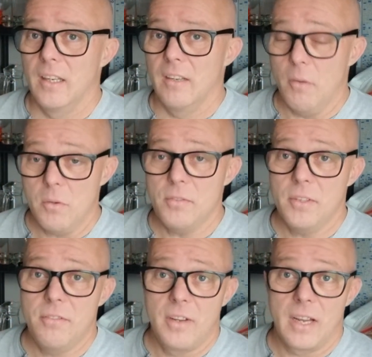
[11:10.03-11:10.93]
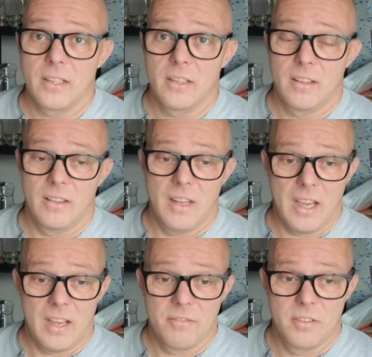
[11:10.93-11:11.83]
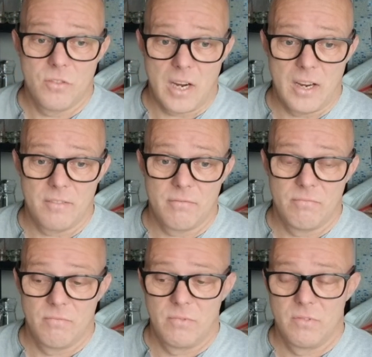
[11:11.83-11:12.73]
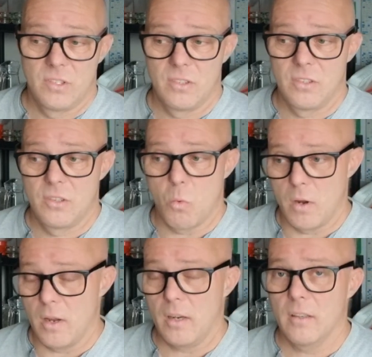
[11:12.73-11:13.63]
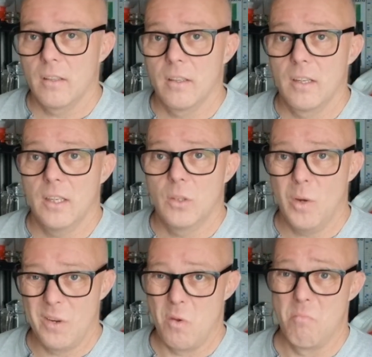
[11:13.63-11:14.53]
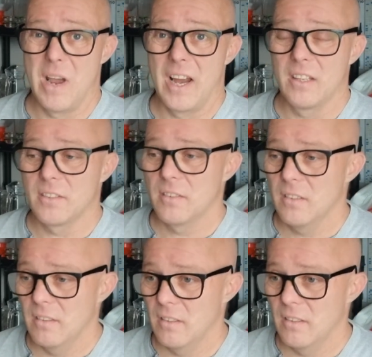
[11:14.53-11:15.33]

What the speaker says: If it wasn't for the fact that I have to drive to work 21 miles